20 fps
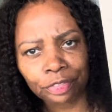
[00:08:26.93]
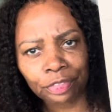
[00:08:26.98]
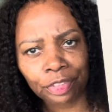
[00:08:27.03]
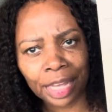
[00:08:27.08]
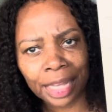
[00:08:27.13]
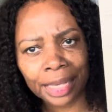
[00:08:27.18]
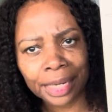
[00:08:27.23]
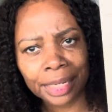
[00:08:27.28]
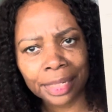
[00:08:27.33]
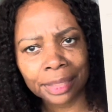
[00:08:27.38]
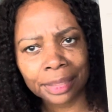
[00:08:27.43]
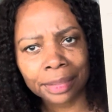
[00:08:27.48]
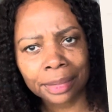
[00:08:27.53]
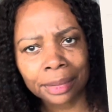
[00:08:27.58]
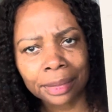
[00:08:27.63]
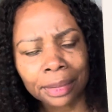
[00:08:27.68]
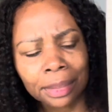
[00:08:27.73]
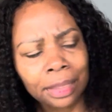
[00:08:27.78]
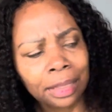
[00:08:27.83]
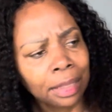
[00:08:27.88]
faded,
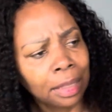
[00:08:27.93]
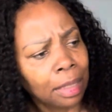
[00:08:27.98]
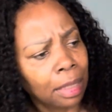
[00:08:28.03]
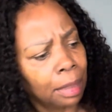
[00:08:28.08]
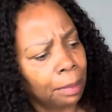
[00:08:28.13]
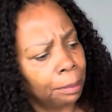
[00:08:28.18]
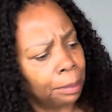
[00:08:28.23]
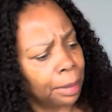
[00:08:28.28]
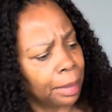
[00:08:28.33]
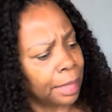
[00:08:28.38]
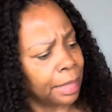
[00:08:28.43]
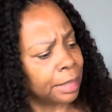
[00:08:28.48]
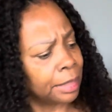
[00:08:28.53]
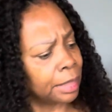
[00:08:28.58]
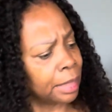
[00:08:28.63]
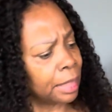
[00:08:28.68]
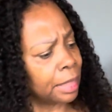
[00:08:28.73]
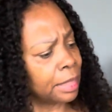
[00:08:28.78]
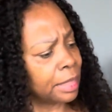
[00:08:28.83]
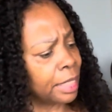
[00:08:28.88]
but it
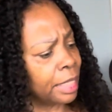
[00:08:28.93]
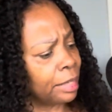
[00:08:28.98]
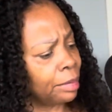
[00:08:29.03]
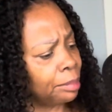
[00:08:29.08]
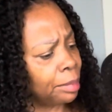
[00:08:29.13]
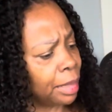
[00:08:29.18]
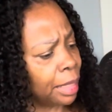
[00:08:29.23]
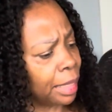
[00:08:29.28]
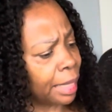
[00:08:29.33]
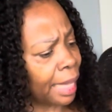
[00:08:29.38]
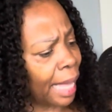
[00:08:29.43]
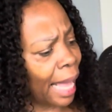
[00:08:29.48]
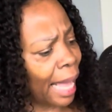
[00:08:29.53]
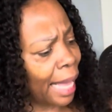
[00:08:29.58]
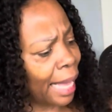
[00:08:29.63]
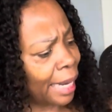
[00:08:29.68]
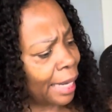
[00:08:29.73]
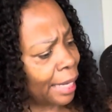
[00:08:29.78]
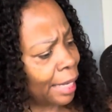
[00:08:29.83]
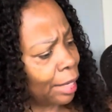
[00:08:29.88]
does give me a
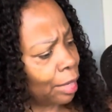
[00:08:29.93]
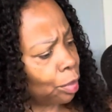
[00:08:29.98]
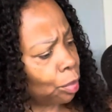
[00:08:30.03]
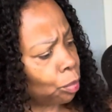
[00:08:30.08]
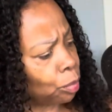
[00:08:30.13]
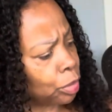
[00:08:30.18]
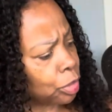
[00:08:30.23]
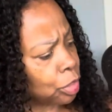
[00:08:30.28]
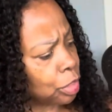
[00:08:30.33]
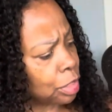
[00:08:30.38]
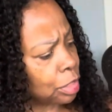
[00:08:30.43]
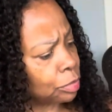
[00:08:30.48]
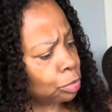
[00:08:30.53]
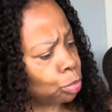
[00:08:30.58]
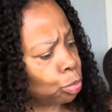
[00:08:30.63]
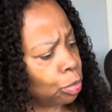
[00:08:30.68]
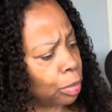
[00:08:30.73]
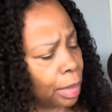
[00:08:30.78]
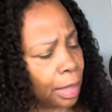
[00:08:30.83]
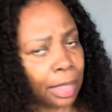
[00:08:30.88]
guide here, which is
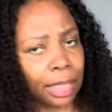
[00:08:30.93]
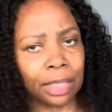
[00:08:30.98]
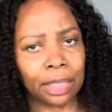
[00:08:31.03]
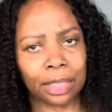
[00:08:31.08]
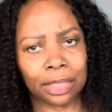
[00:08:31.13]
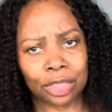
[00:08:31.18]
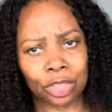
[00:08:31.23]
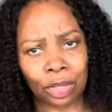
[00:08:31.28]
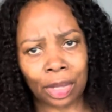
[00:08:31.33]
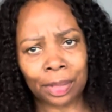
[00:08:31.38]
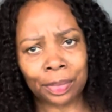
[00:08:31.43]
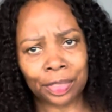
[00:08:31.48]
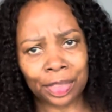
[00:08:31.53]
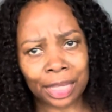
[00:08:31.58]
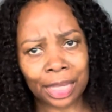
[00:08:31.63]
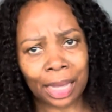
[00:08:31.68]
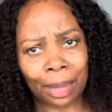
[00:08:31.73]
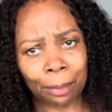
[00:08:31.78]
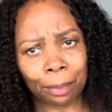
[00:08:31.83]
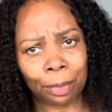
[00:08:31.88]
really good. So I
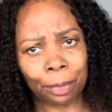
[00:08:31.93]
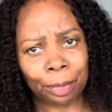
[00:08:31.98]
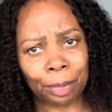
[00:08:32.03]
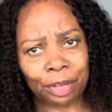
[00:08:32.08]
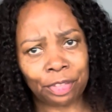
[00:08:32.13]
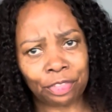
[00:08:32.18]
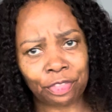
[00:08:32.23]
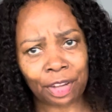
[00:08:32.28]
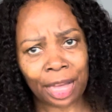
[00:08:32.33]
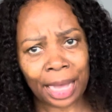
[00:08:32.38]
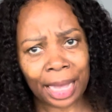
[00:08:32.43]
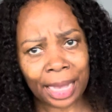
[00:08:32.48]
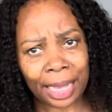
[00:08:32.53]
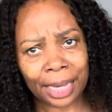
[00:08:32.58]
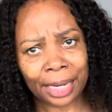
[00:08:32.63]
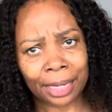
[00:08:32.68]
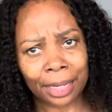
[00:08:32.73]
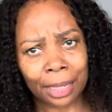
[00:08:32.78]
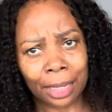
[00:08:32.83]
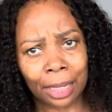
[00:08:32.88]
think I'm gonna be
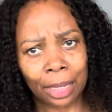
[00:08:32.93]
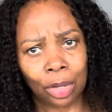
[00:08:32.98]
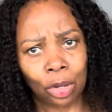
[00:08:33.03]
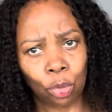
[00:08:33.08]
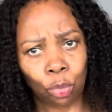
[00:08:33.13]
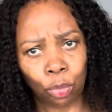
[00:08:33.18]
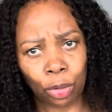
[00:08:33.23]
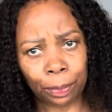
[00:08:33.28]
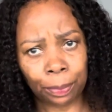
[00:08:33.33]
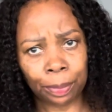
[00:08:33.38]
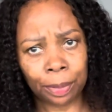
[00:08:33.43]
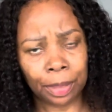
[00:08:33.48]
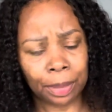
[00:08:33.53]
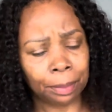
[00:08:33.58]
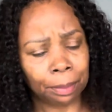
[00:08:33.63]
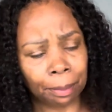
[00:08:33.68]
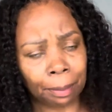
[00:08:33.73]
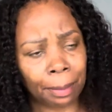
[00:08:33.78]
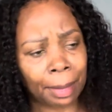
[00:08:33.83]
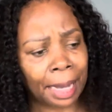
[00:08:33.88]
fine with
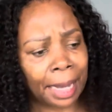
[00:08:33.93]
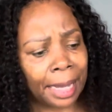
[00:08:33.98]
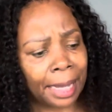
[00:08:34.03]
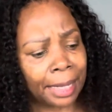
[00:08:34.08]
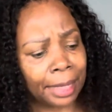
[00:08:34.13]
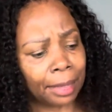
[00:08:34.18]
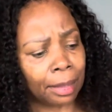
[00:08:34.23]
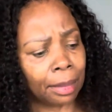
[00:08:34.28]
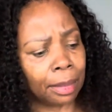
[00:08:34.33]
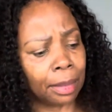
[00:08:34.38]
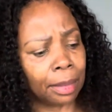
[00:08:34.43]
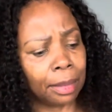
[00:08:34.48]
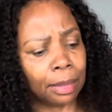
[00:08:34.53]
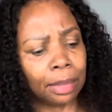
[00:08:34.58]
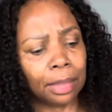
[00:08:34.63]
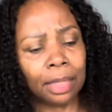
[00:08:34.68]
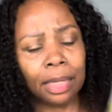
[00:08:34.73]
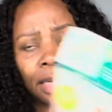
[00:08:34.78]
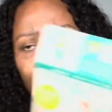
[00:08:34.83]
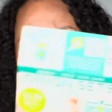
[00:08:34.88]
putting my
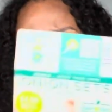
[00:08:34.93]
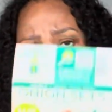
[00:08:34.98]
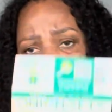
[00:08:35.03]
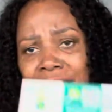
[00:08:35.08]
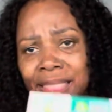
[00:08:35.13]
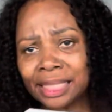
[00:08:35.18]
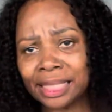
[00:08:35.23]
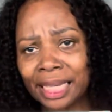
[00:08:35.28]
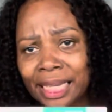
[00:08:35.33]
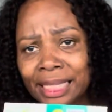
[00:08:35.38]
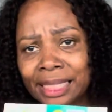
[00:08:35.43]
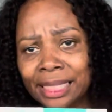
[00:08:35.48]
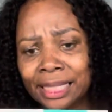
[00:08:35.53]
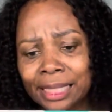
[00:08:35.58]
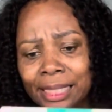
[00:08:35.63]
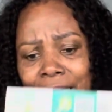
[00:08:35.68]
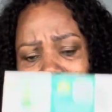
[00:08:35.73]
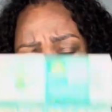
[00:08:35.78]
onion sets